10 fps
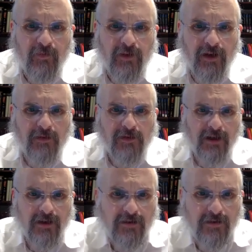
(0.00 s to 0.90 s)
Here, I'm stuck
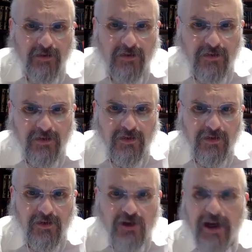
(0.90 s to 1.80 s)
here.
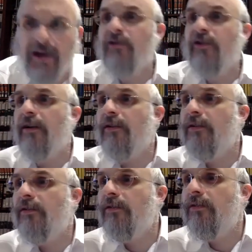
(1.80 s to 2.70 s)
She'ein, she'ein.